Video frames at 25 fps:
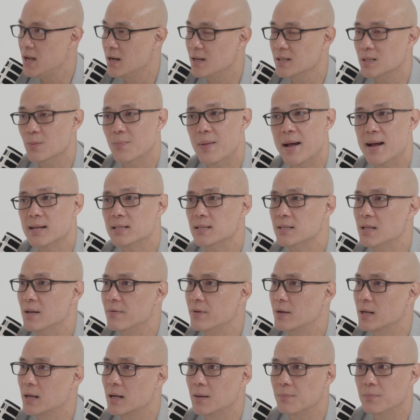Because the banks
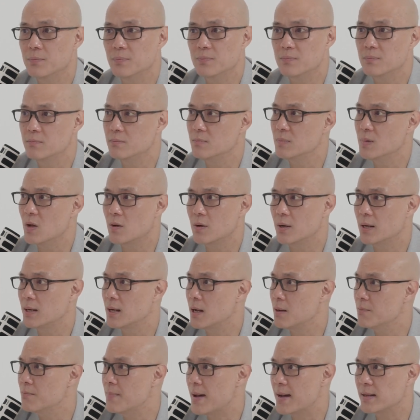are not going to
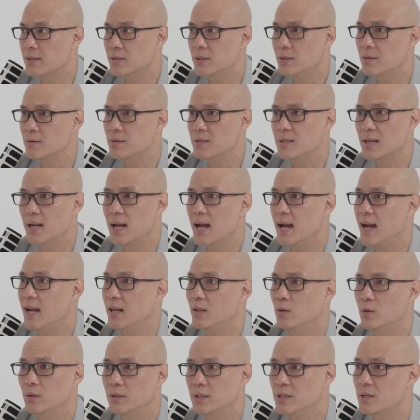come back to you and say, hey,
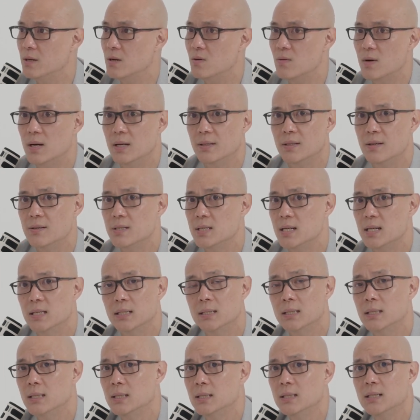look, you know what, there's a
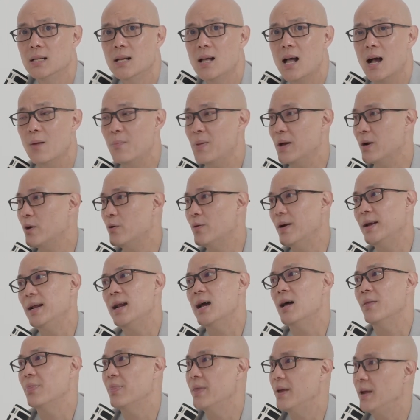better rate
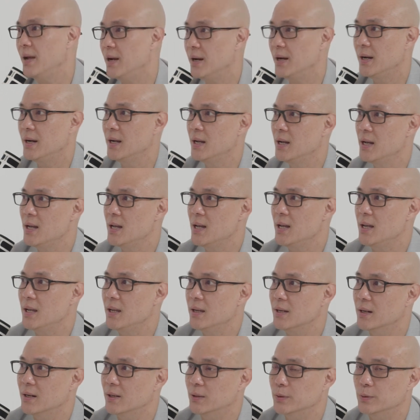out there,
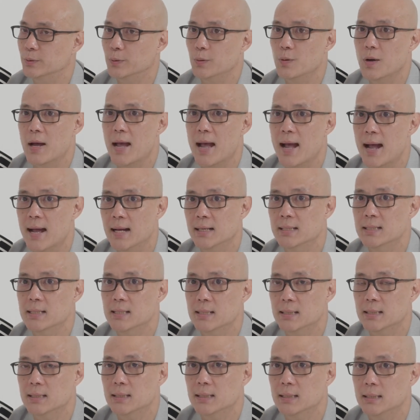you know. And
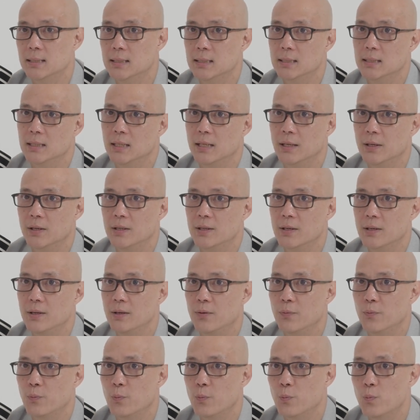
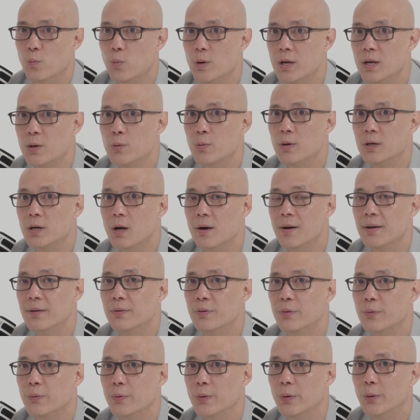we were going
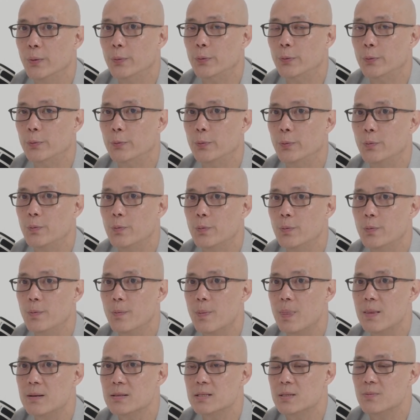through
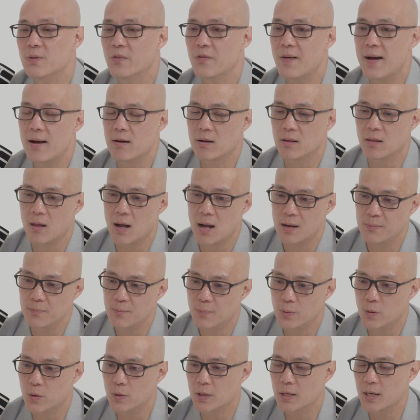some of our client
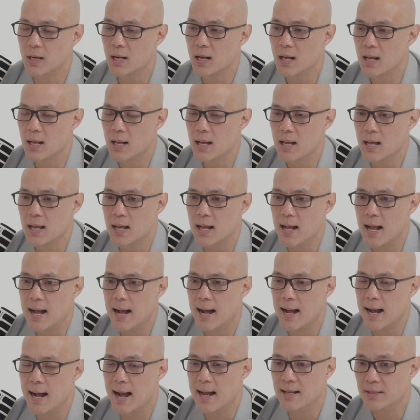book
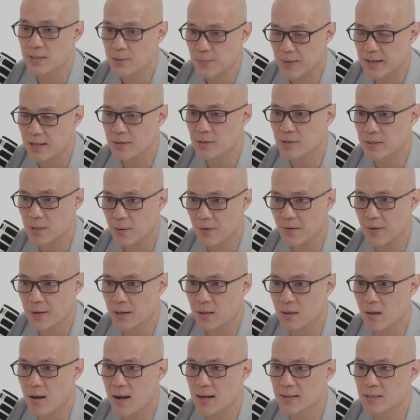and speaking to some of the
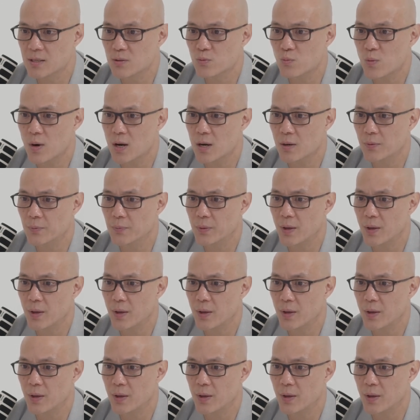clients as well.